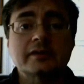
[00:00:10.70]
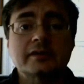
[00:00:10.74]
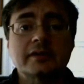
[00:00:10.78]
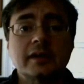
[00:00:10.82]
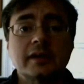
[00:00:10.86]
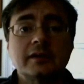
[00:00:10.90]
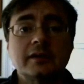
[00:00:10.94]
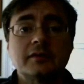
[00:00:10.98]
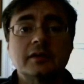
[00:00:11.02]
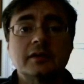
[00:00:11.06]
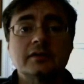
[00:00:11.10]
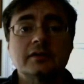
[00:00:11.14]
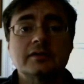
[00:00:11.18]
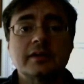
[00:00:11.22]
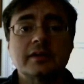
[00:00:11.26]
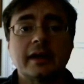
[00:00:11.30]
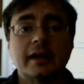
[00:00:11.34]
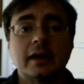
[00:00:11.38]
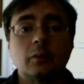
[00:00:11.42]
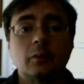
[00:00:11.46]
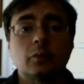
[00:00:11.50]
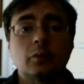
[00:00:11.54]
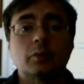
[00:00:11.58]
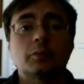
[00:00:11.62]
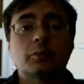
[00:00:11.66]
Stevens,
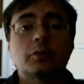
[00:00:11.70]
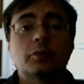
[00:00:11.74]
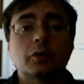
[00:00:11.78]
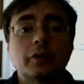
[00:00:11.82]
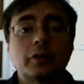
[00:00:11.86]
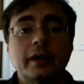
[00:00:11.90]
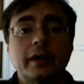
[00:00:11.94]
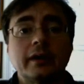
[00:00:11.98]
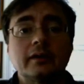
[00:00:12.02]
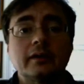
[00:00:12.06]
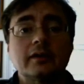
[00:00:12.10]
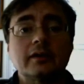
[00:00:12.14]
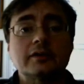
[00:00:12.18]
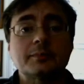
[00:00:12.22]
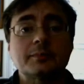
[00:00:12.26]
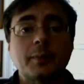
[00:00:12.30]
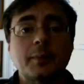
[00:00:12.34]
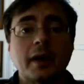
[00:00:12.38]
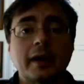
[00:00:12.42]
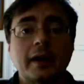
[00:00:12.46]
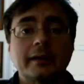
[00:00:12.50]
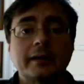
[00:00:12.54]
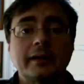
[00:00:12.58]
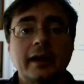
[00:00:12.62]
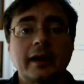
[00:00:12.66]
and we're creating this
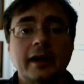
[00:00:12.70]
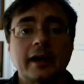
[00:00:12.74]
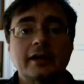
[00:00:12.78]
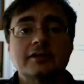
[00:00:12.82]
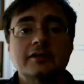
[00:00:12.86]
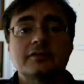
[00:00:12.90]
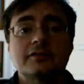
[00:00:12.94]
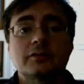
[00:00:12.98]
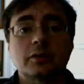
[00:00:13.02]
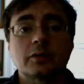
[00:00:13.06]
podcast